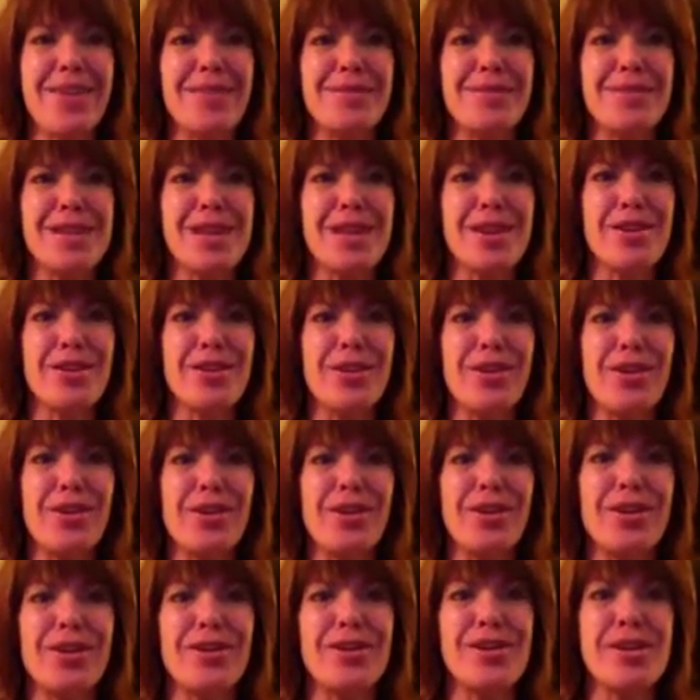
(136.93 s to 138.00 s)
set your
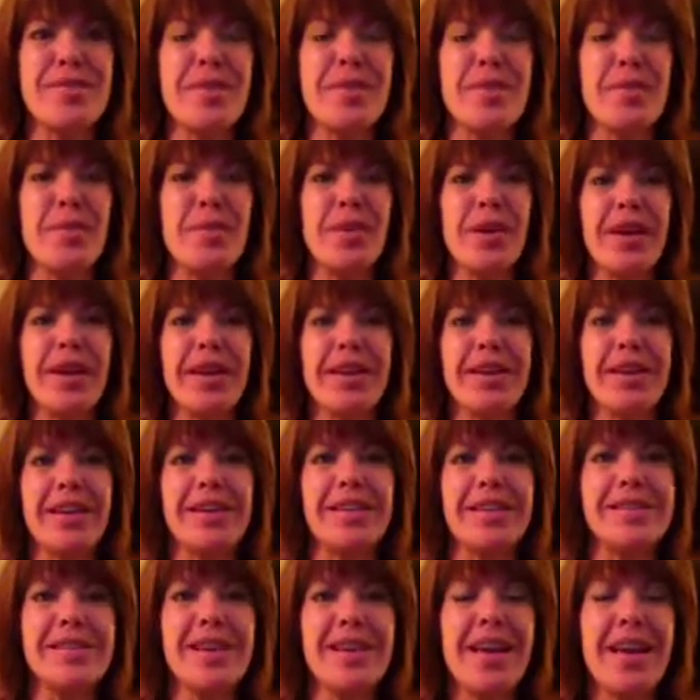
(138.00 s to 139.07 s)
goal and determine what it
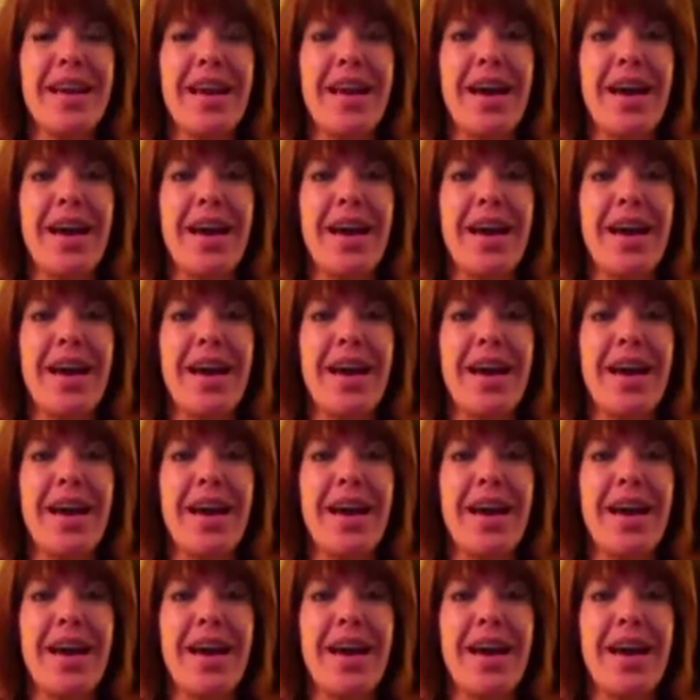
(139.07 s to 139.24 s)
is